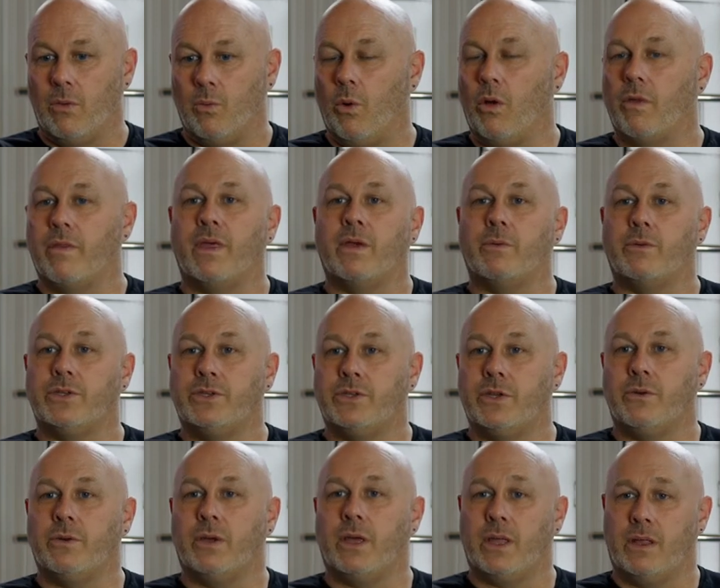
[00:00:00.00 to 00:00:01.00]
what they were
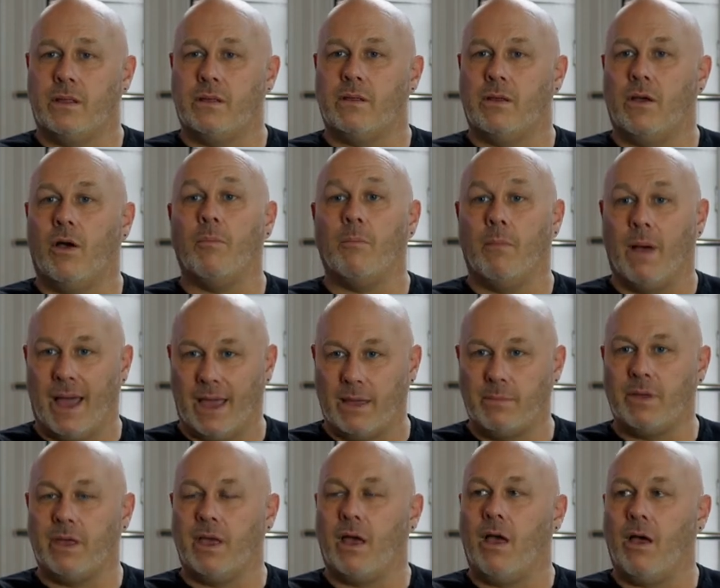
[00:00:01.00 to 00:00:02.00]
doing on my
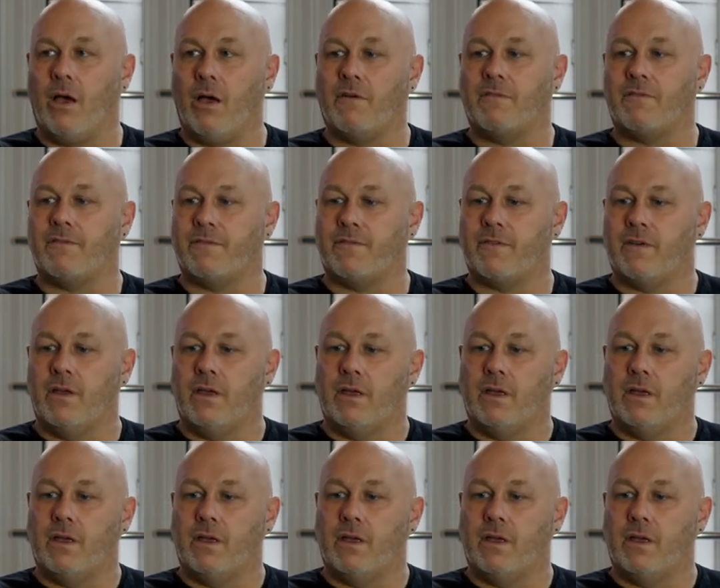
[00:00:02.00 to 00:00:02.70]
behalf.